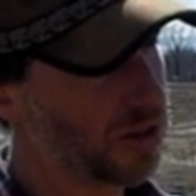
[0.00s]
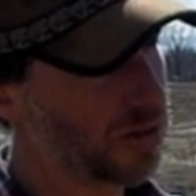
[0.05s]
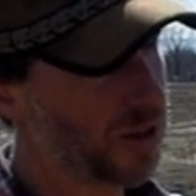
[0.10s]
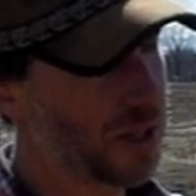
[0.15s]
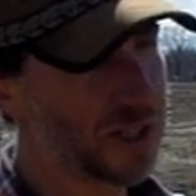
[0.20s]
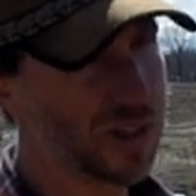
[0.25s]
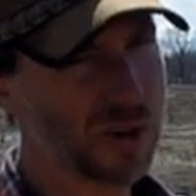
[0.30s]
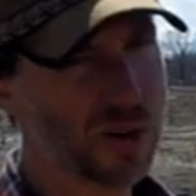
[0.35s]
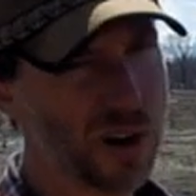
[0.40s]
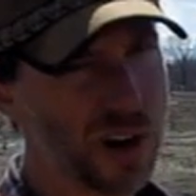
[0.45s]
It
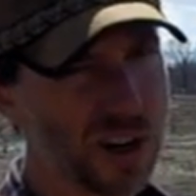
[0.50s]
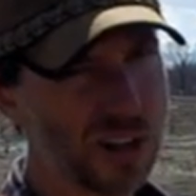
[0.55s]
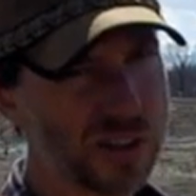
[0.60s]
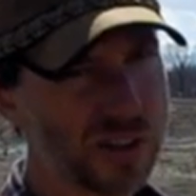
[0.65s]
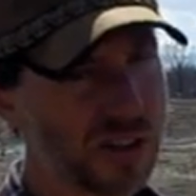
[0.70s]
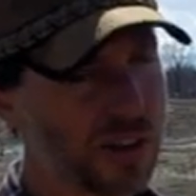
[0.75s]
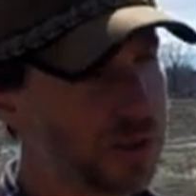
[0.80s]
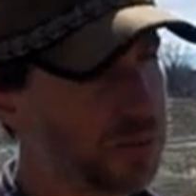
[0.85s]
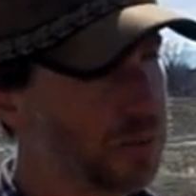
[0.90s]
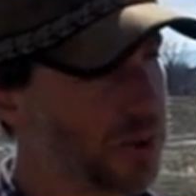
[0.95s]
makes a rock
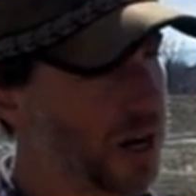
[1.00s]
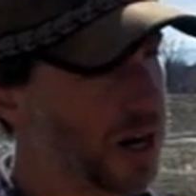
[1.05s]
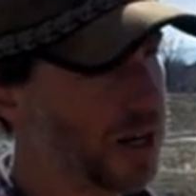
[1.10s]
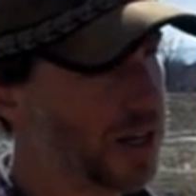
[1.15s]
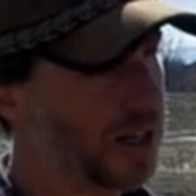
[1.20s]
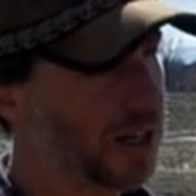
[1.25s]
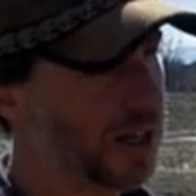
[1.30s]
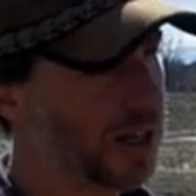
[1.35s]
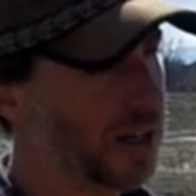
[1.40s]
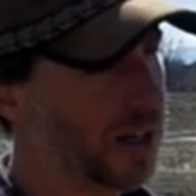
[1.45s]
solid
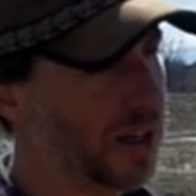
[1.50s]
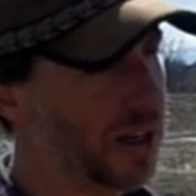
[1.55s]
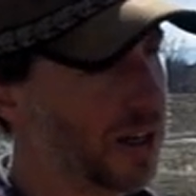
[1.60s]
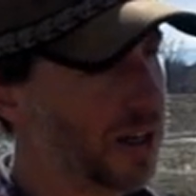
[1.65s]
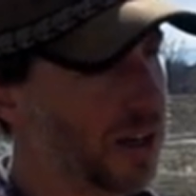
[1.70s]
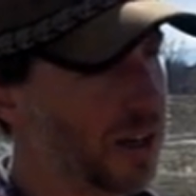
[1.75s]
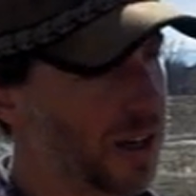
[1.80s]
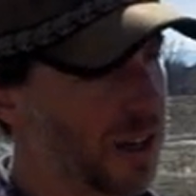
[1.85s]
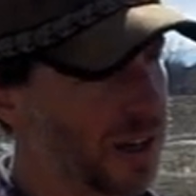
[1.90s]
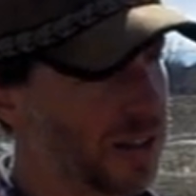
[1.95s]
binding,
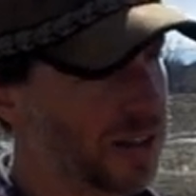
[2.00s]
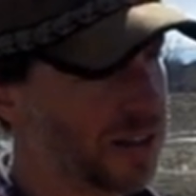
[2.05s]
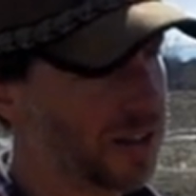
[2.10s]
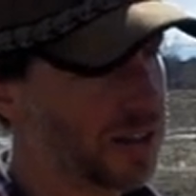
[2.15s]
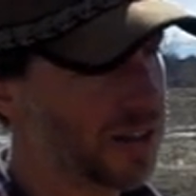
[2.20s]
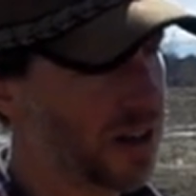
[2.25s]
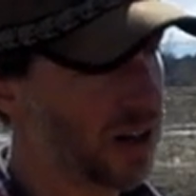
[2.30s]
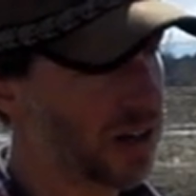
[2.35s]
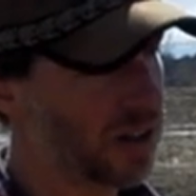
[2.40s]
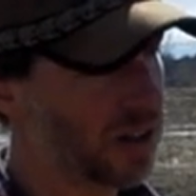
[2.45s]
and
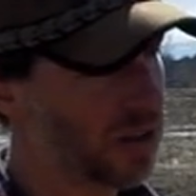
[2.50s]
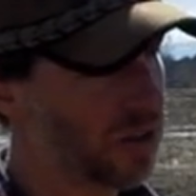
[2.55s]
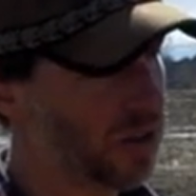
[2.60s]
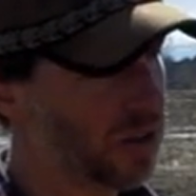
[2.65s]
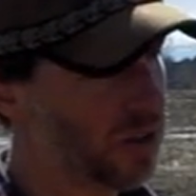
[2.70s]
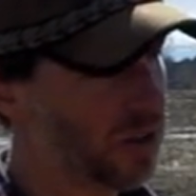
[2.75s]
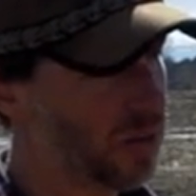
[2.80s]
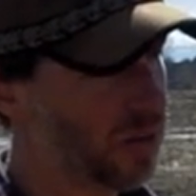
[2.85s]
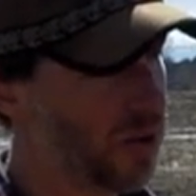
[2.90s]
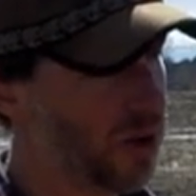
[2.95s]
since high glue
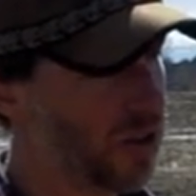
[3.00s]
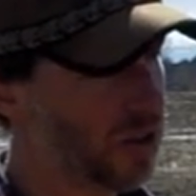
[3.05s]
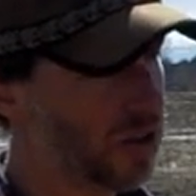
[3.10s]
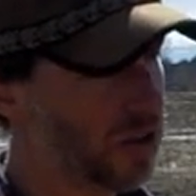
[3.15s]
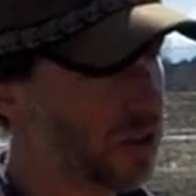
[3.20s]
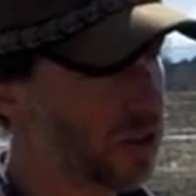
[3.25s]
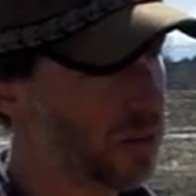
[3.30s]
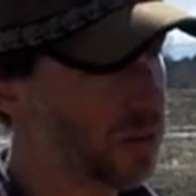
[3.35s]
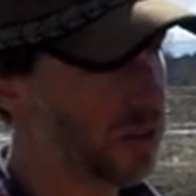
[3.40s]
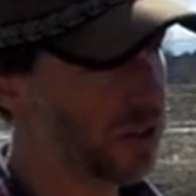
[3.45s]
is water
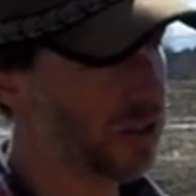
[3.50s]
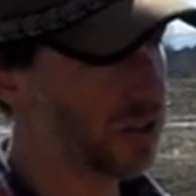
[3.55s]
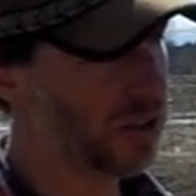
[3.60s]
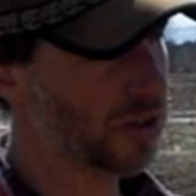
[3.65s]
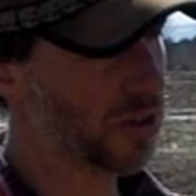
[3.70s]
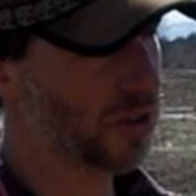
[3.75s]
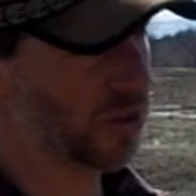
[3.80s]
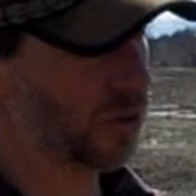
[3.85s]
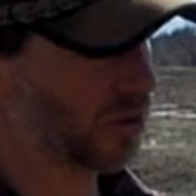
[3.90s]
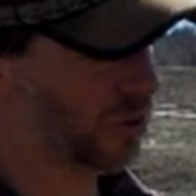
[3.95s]
soluble, that's
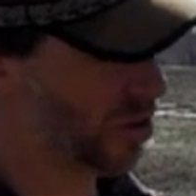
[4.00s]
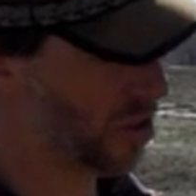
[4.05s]
coated with